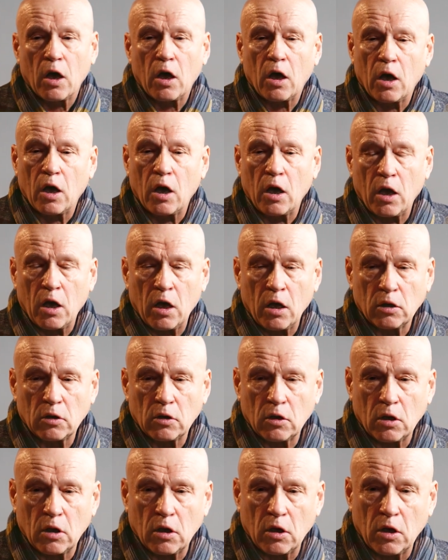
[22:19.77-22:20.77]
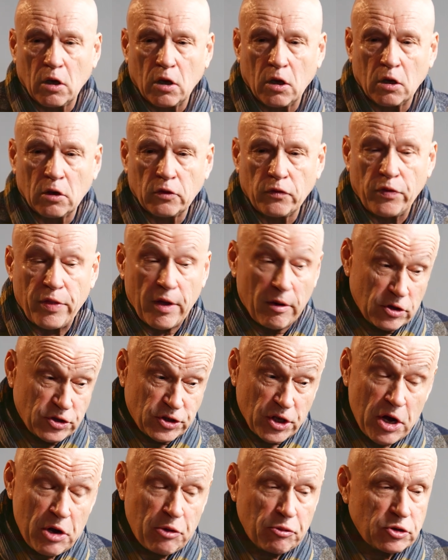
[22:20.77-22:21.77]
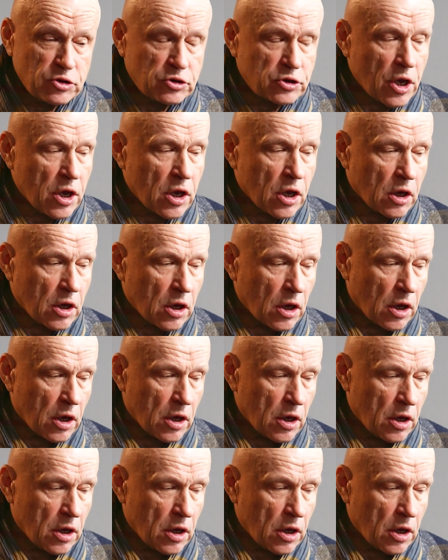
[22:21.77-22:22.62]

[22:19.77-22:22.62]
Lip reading: There is interesting